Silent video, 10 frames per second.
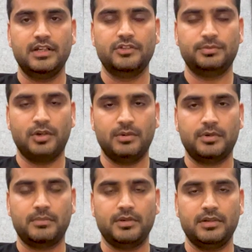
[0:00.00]
small
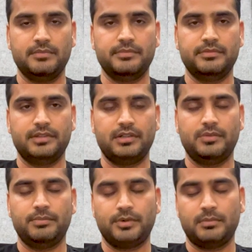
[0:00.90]
problems
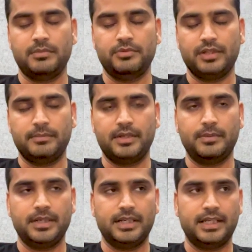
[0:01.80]
one by
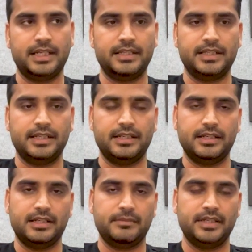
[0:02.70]
one. And I think
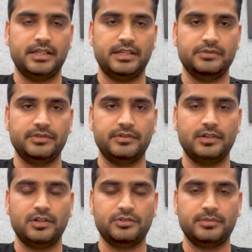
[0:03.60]
in coming years, we
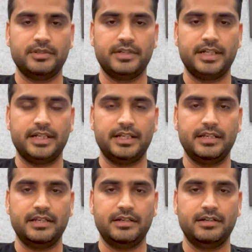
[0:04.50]
will also be
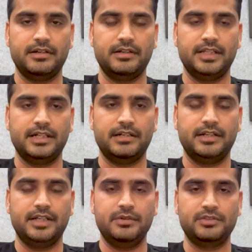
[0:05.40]
ready that
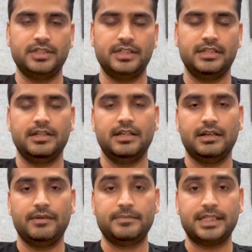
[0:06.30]
D2C
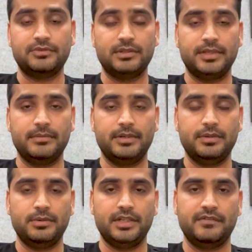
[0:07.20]
websites will be able
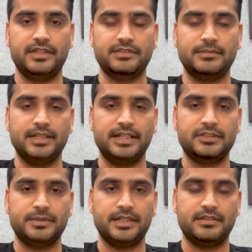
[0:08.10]
to give the similar
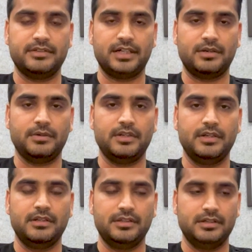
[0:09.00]
experience how
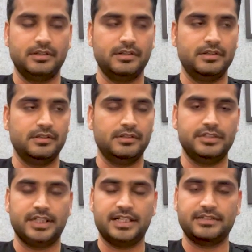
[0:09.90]
the
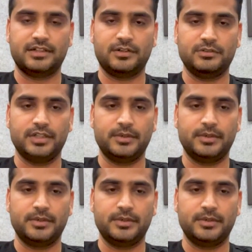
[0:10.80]
giants are also